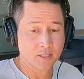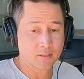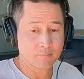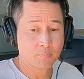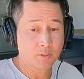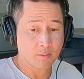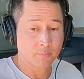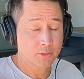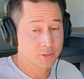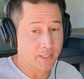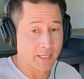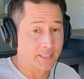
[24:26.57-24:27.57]
plumbers
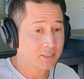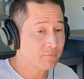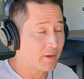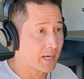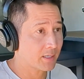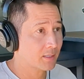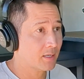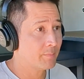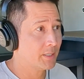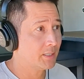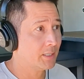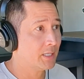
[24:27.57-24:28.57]
to HVAC. I
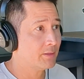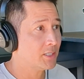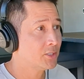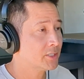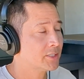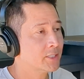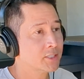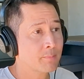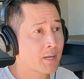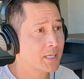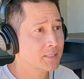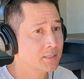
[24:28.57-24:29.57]
mean, and they just
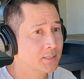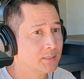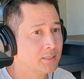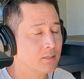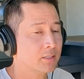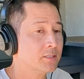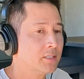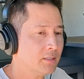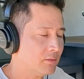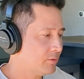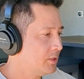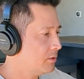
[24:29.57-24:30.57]
systemize it, because,
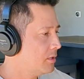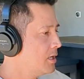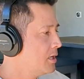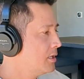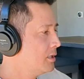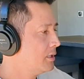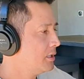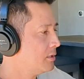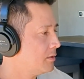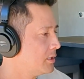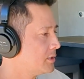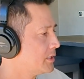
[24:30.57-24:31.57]

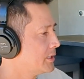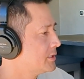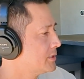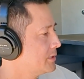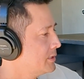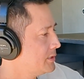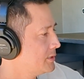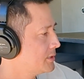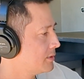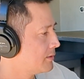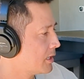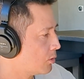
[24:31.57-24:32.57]
it
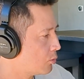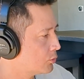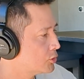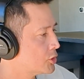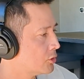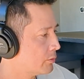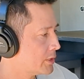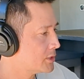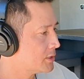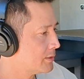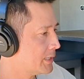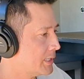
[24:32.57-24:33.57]
sees that older
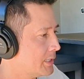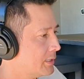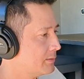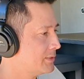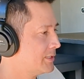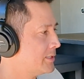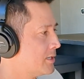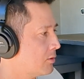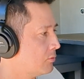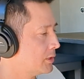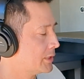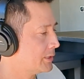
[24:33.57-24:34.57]
generation that did not
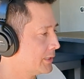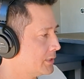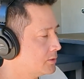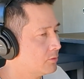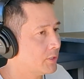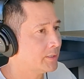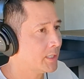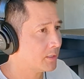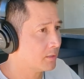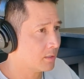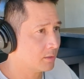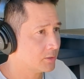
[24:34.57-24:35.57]
really lean into the
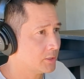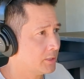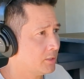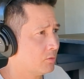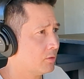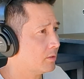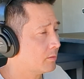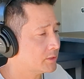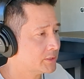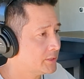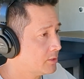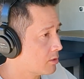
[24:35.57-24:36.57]
technology or a
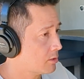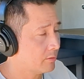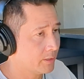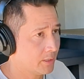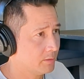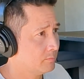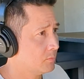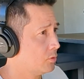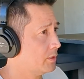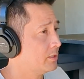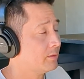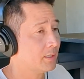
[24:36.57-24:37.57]
CRM or
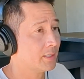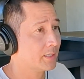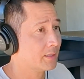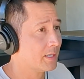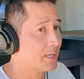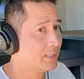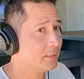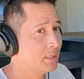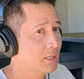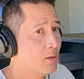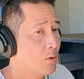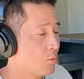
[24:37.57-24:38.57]
anything like that,
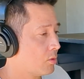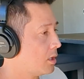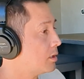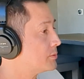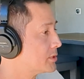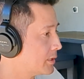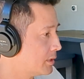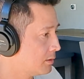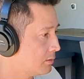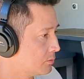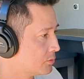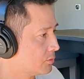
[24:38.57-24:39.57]
or
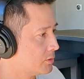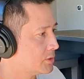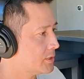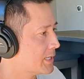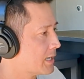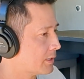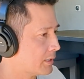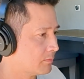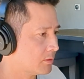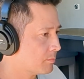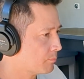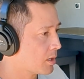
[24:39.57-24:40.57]
upsells, or just how to
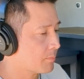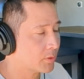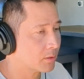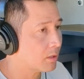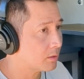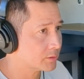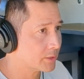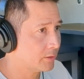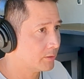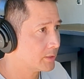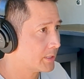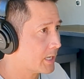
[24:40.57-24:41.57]
proper call
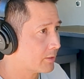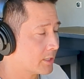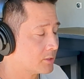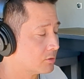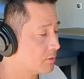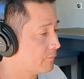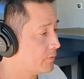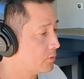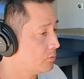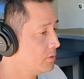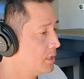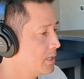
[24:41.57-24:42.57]
centers and how to answer the
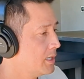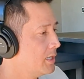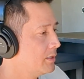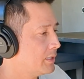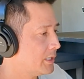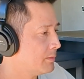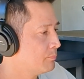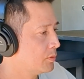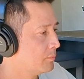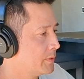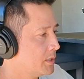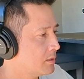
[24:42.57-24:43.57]
phone. They
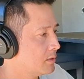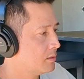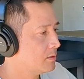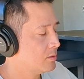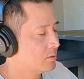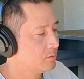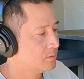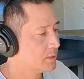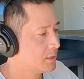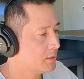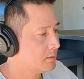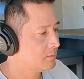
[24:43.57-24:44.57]
implement those
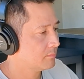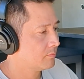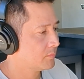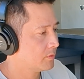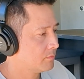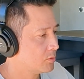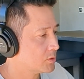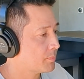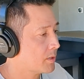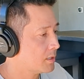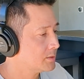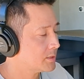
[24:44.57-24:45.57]

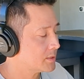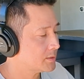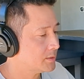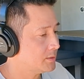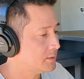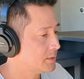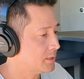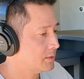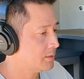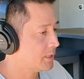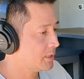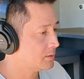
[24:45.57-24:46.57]
processes
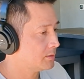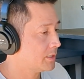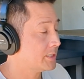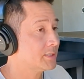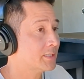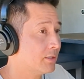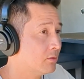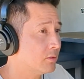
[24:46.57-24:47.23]
and scale the